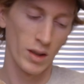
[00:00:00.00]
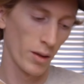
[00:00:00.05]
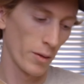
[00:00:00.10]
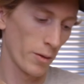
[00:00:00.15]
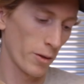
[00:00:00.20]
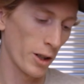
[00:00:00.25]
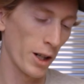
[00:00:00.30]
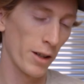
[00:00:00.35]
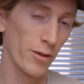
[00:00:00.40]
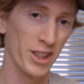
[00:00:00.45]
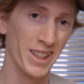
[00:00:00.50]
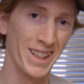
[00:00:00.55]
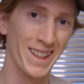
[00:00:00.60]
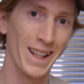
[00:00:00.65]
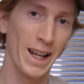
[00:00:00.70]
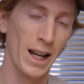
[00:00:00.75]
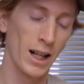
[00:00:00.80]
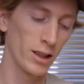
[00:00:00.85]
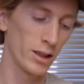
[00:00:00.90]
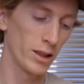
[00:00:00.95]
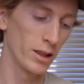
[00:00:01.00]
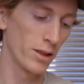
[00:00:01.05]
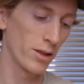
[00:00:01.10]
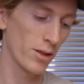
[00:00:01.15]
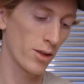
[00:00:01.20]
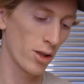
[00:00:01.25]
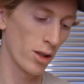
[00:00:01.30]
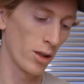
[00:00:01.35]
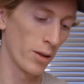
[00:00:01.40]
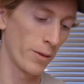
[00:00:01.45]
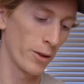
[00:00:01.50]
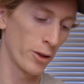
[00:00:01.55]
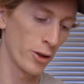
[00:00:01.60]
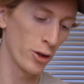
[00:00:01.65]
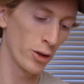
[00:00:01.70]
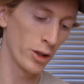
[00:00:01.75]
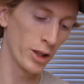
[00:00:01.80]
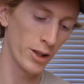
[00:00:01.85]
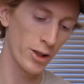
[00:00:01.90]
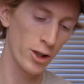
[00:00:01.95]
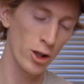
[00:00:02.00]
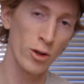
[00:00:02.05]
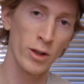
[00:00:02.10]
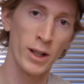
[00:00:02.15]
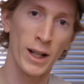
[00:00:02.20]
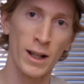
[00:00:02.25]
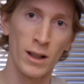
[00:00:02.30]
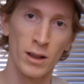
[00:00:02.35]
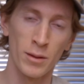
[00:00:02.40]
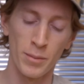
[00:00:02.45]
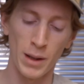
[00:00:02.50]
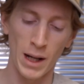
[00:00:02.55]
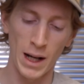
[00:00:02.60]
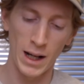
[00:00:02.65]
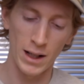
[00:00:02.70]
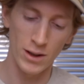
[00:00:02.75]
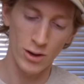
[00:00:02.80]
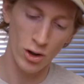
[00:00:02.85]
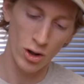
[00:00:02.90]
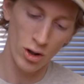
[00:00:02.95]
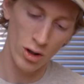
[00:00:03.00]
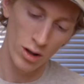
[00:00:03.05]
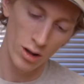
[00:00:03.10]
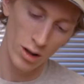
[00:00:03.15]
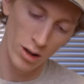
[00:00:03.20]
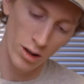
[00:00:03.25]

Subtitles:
for every gallon. So if you're doing a 2-gallon batch,